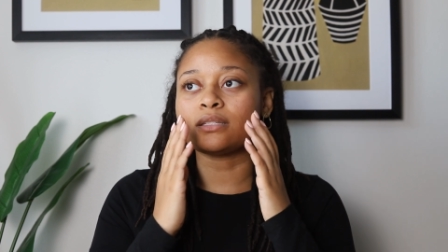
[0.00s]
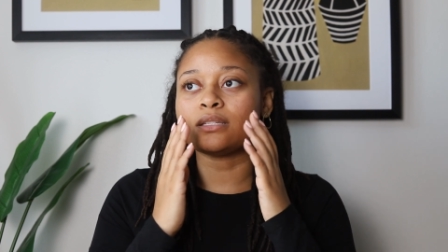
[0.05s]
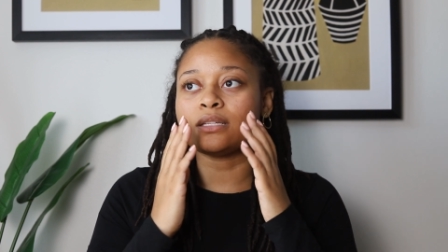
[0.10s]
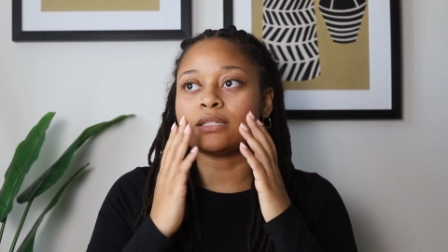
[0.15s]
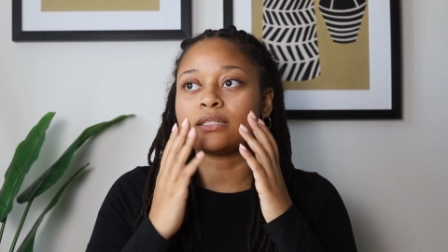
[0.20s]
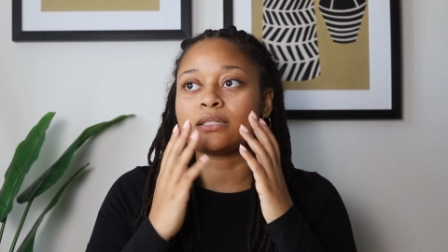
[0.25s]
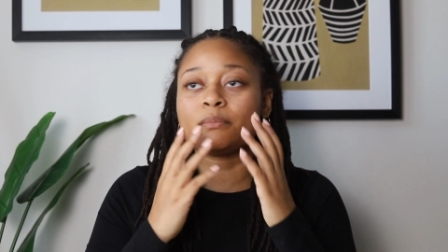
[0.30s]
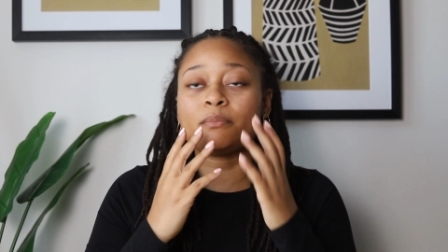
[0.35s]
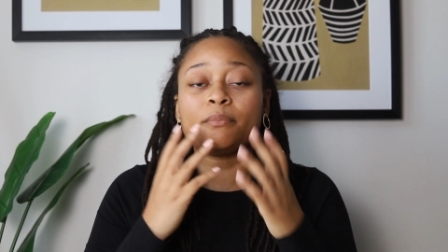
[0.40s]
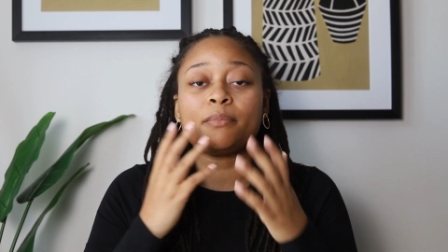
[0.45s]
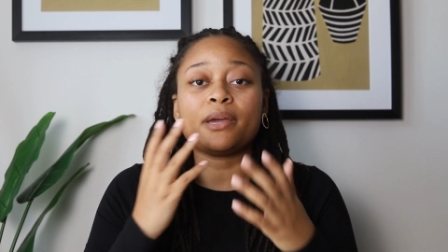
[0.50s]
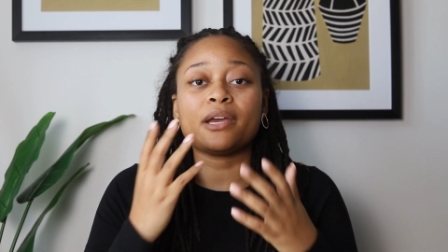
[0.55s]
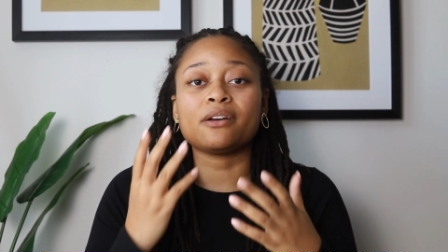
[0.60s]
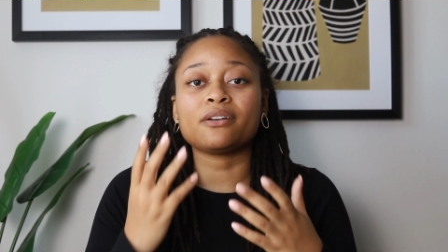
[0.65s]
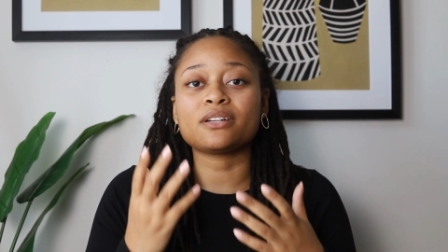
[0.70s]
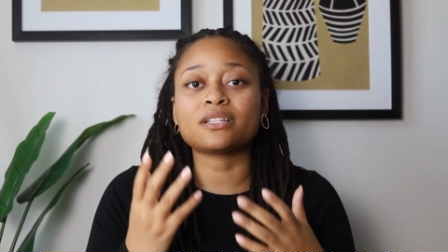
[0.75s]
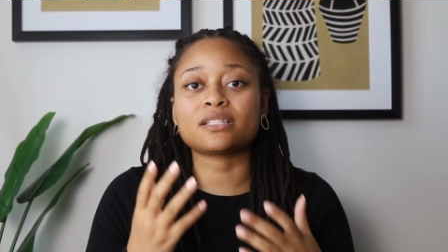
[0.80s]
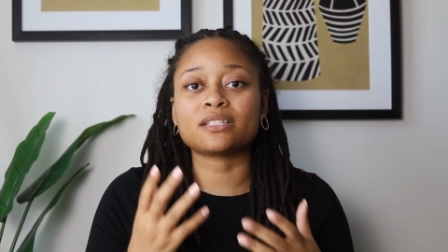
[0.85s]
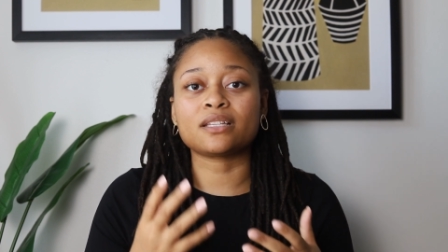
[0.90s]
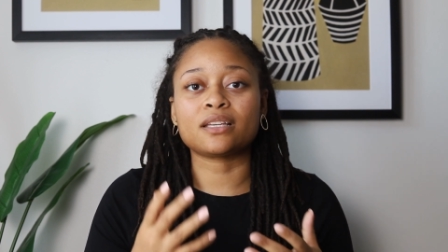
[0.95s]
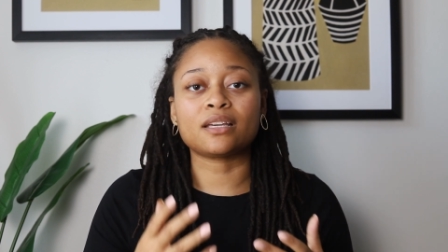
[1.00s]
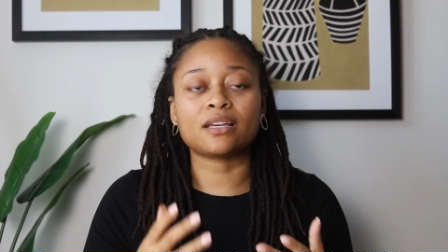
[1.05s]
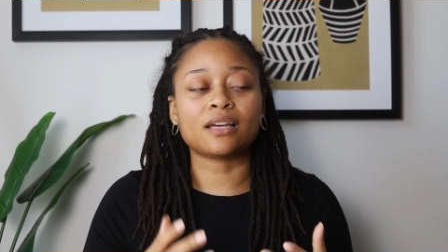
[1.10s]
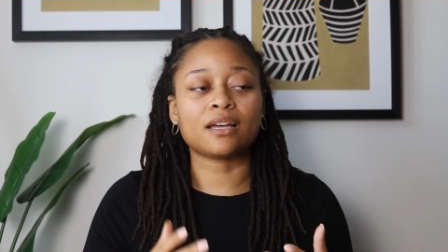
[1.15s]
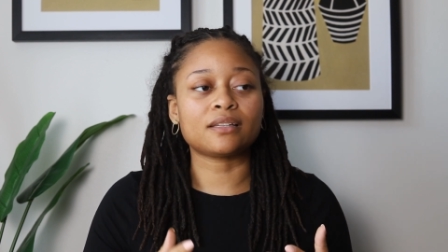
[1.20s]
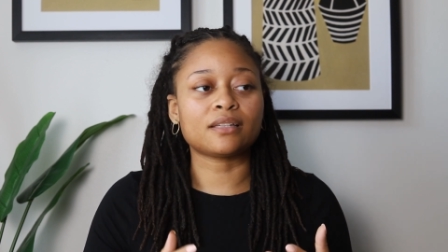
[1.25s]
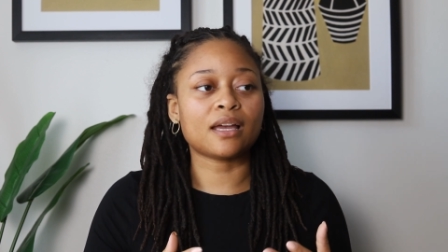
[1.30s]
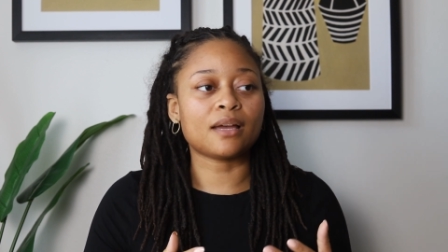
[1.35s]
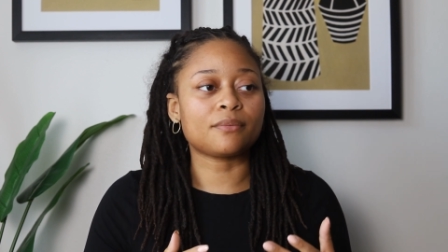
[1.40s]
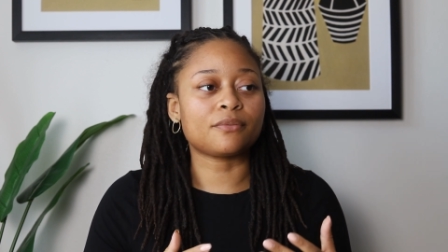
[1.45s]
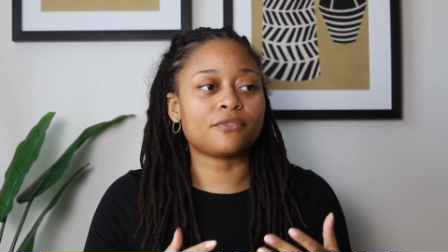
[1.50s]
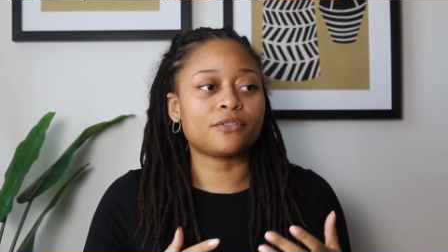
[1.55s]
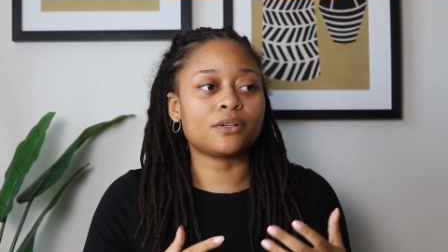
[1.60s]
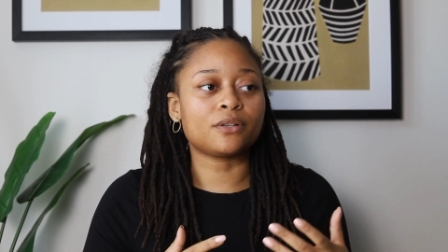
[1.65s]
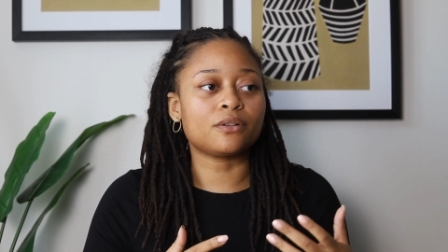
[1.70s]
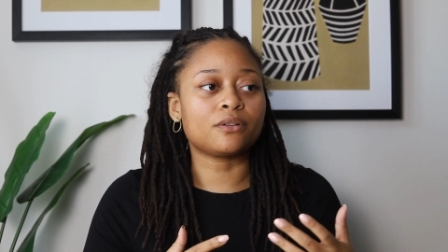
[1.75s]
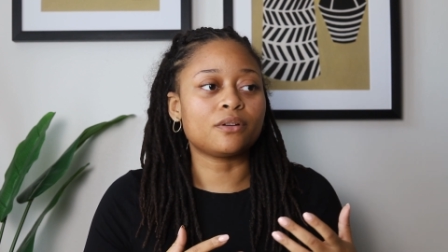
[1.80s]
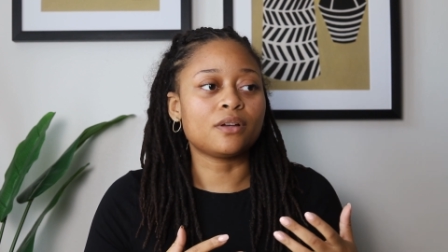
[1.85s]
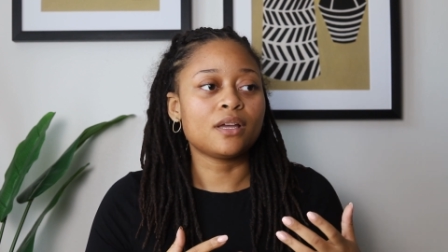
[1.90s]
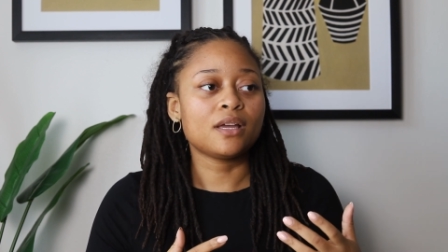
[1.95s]
It's embarrassing. I
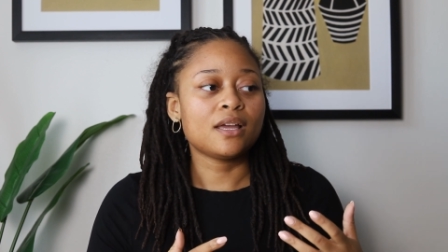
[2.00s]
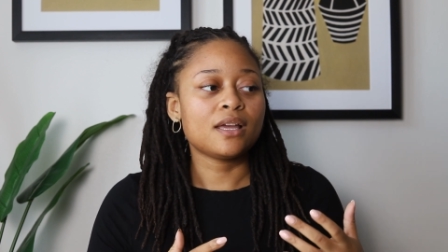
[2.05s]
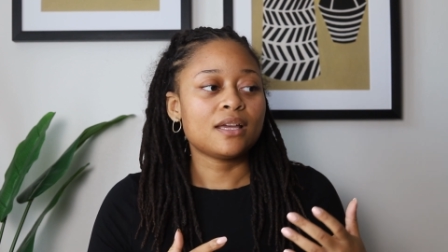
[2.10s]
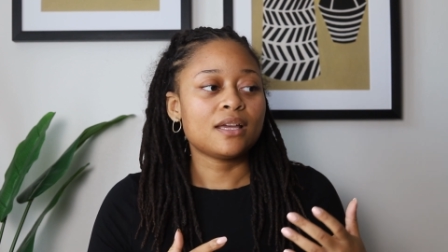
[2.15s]
feel